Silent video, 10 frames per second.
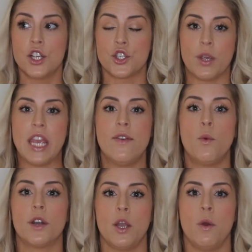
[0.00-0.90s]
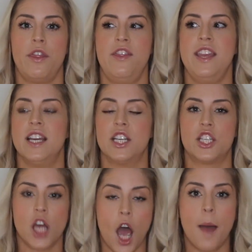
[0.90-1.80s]
So even working with the
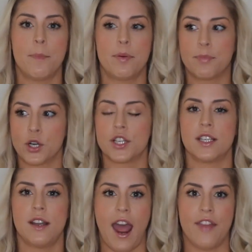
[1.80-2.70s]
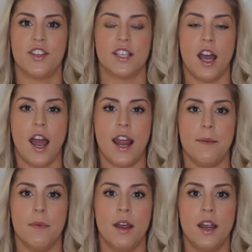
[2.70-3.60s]
top person at the
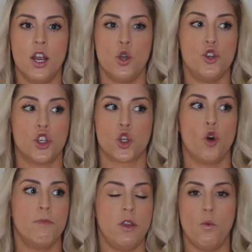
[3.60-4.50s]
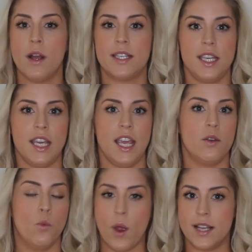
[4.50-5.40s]
time, who just told me what to
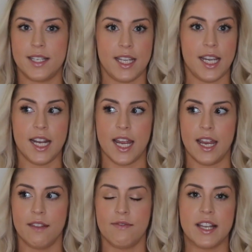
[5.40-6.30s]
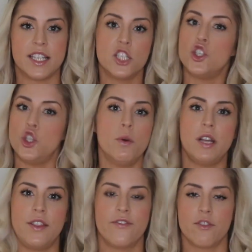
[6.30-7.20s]
eat and when to eat it that didn't do
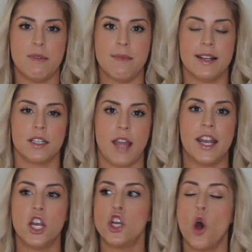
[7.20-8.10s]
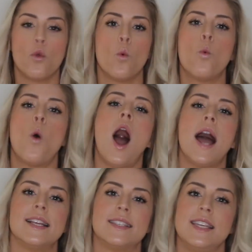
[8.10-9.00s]
anything for me mentally. I didn't know the
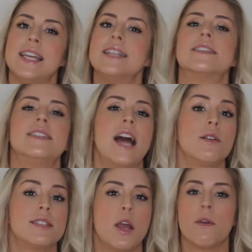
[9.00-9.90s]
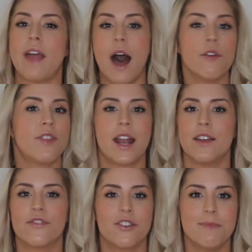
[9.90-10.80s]
whys, the ins and outs, and without that
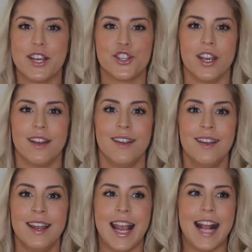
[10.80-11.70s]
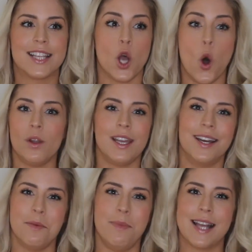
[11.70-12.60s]
information, it's only
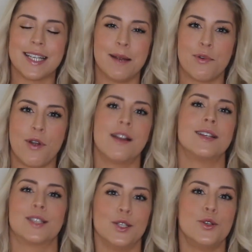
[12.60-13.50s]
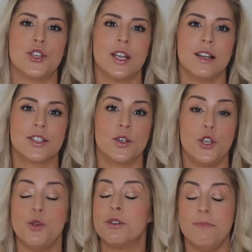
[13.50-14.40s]
going to be a temporary solution. So
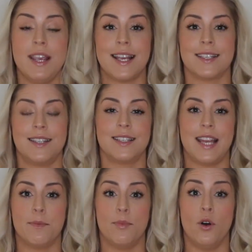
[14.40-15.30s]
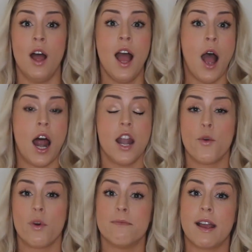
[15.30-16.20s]
use me as an example.
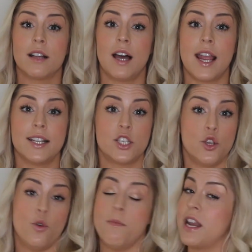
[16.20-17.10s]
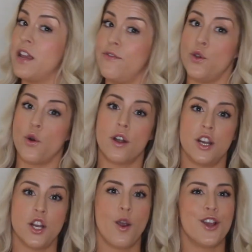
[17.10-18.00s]
Another one of my clients who many of you
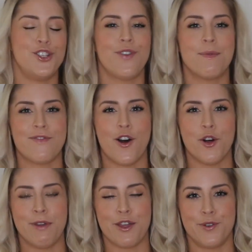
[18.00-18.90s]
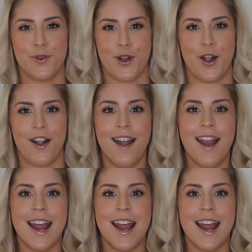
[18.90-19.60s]
already know because you come to follow me through her